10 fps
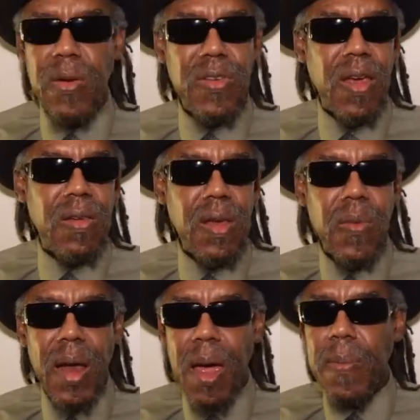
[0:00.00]
Don't y'all see
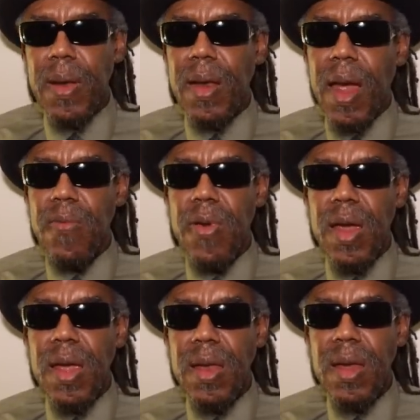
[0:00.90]
what happened in
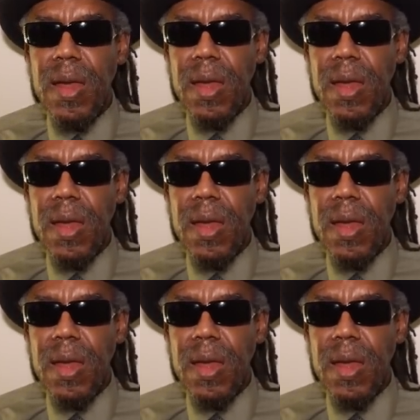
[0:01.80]
Iran?